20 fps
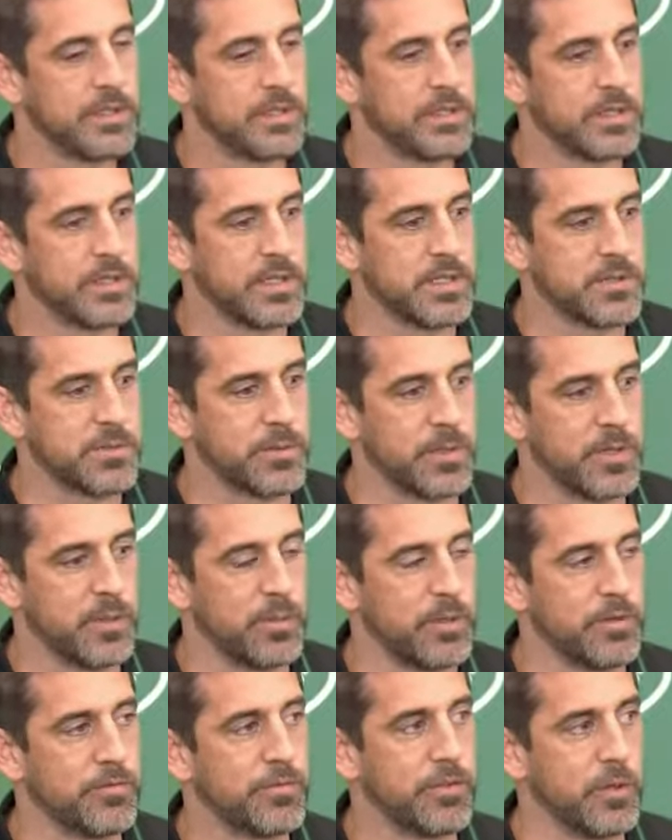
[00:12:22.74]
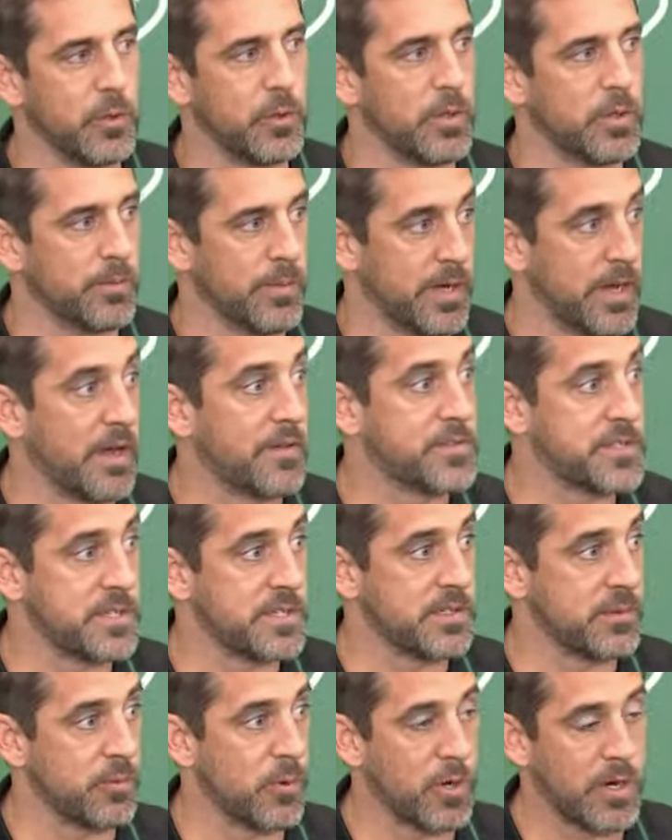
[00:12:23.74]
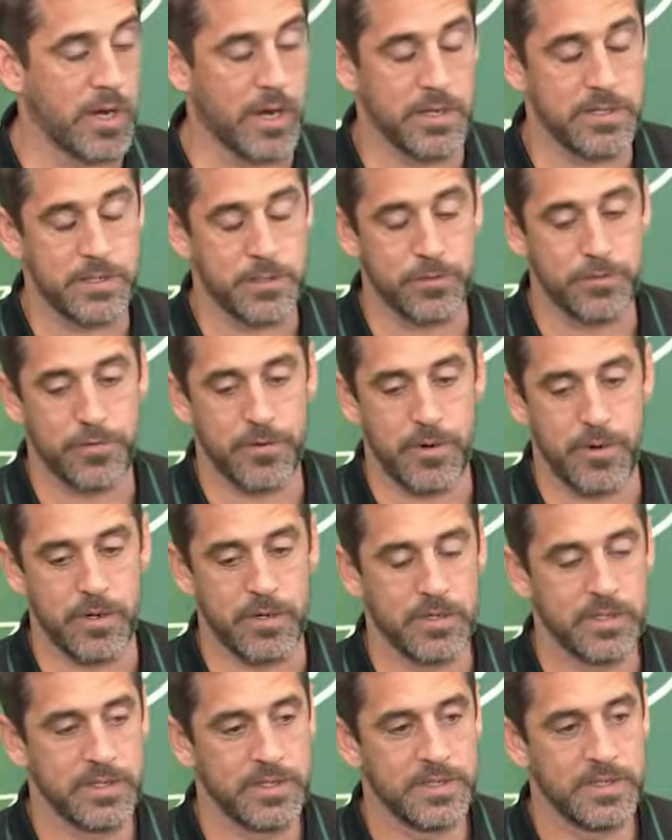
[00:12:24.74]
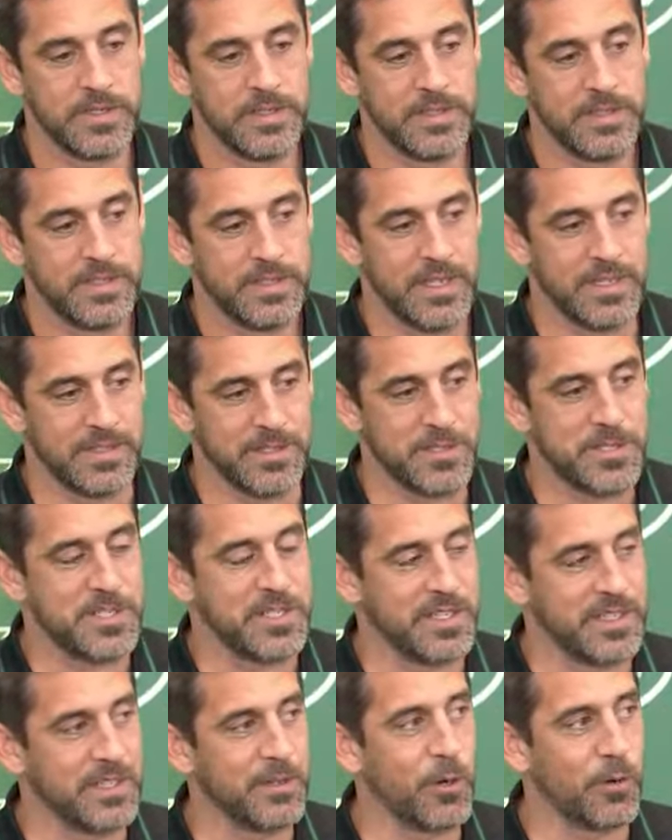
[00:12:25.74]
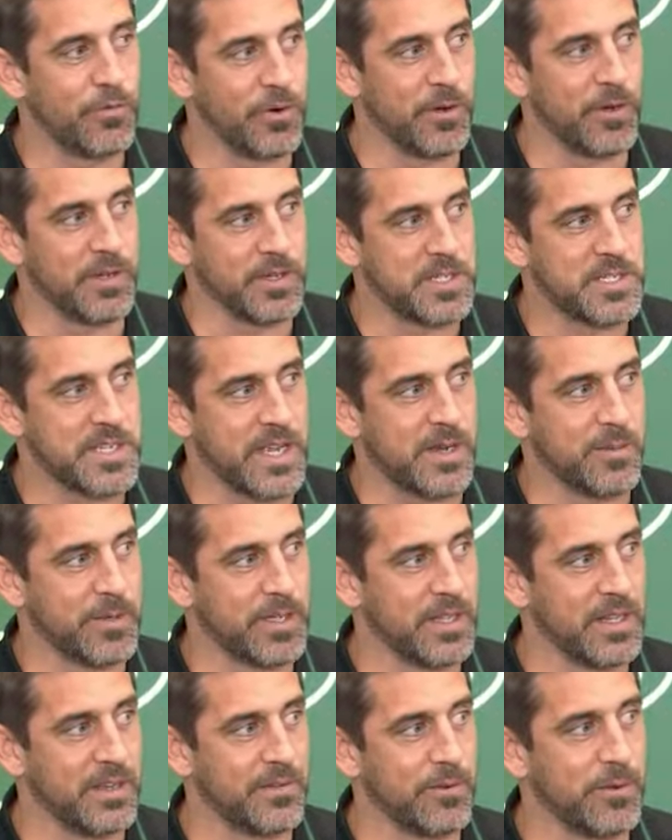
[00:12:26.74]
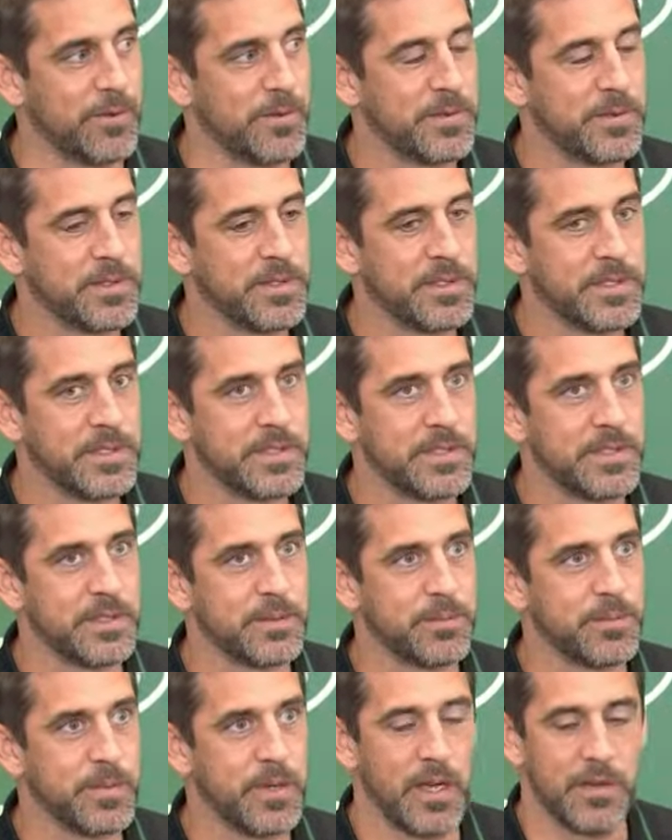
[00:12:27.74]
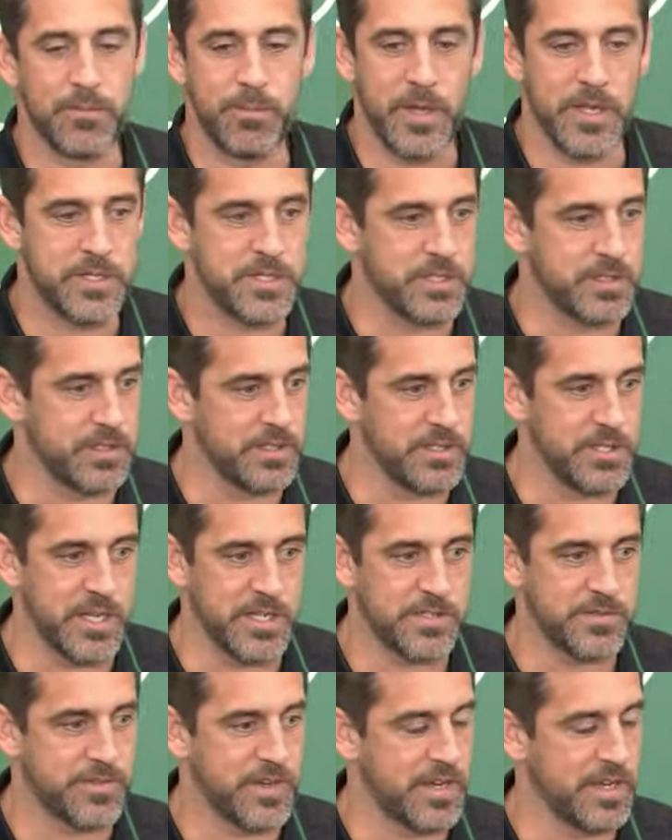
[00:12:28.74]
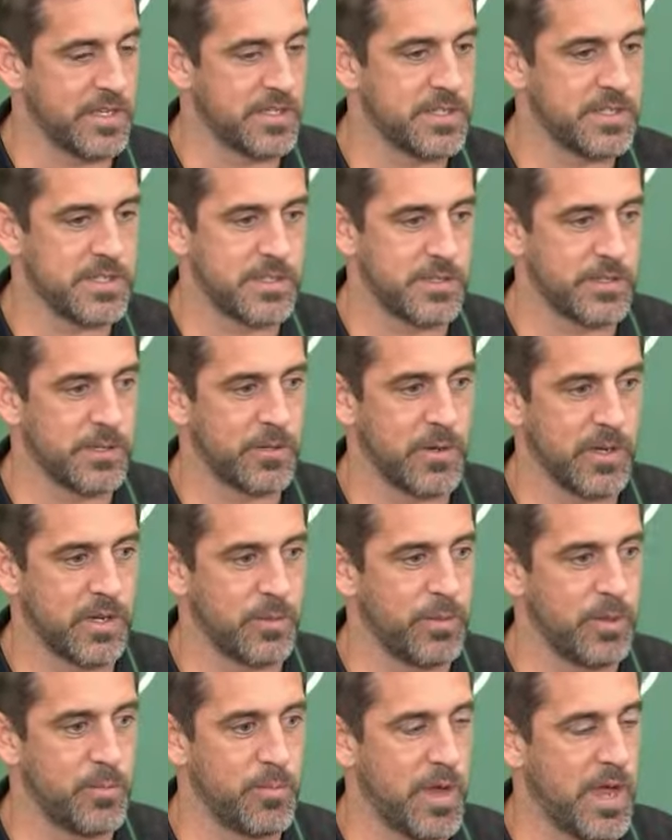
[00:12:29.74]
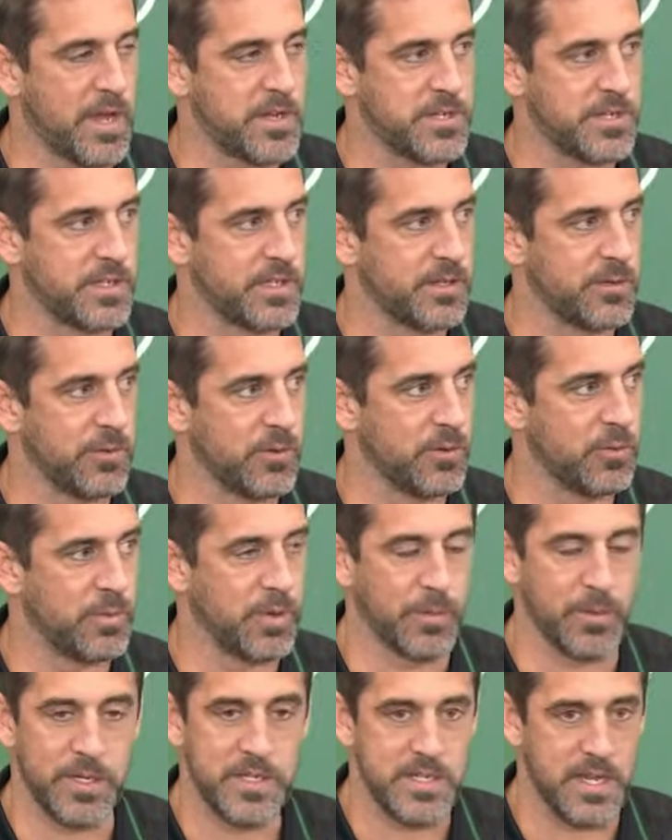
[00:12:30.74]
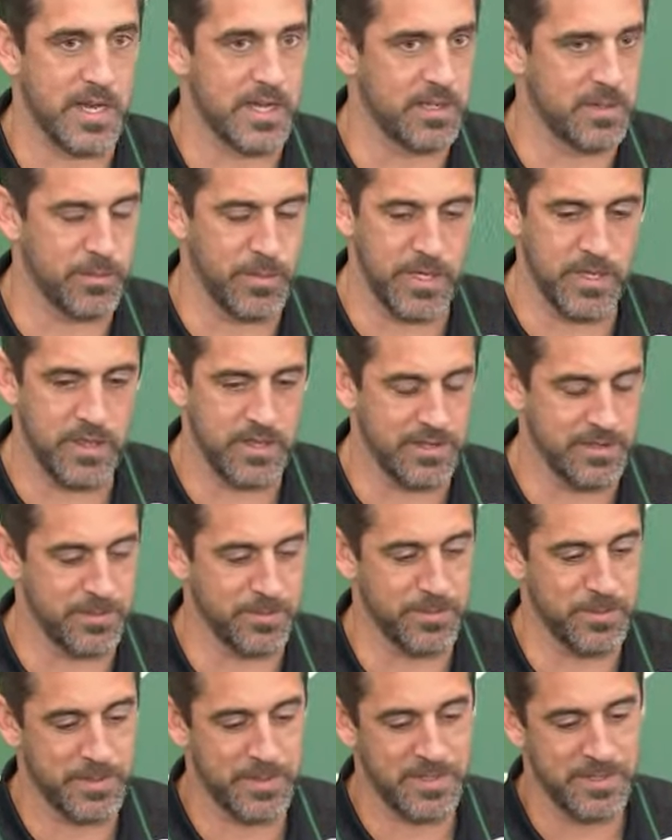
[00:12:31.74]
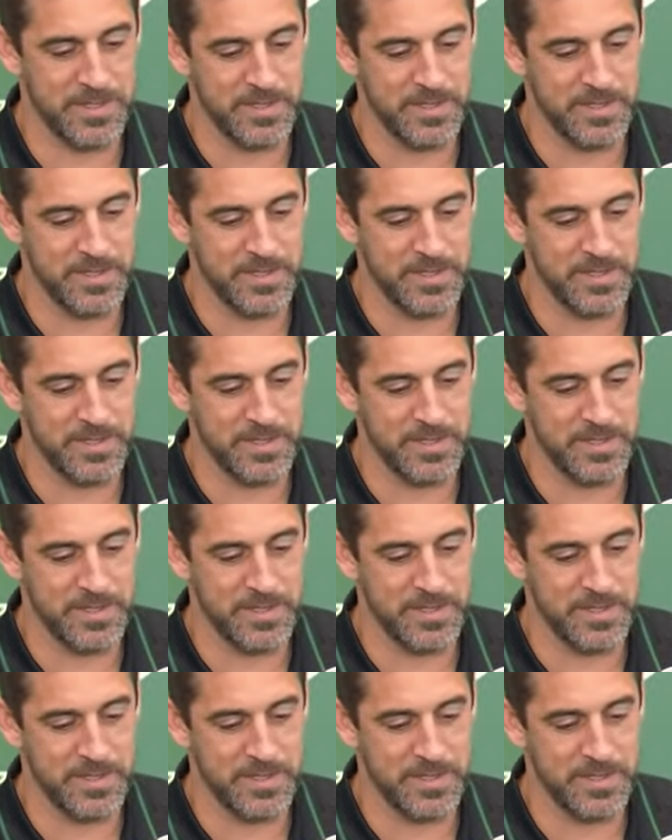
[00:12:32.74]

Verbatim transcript: uh, has really been fueling my off-season workout so far, and just the overall excitement level. Um, I've mentioned the Jets fans, an incredibly passionate group. I'm excited to meet them